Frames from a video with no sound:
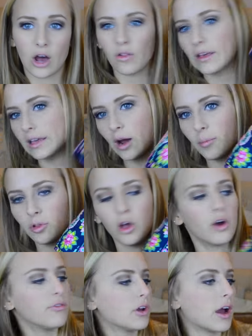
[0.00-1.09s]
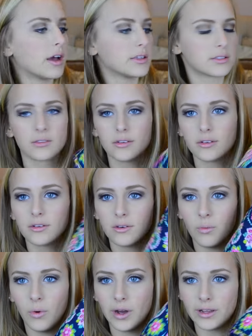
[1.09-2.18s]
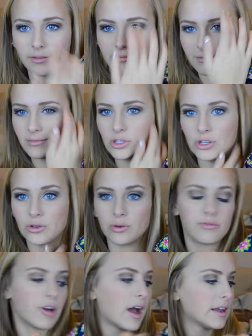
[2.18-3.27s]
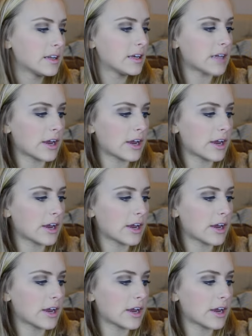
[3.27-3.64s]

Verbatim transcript: I'll link it down below if you guys want to find it.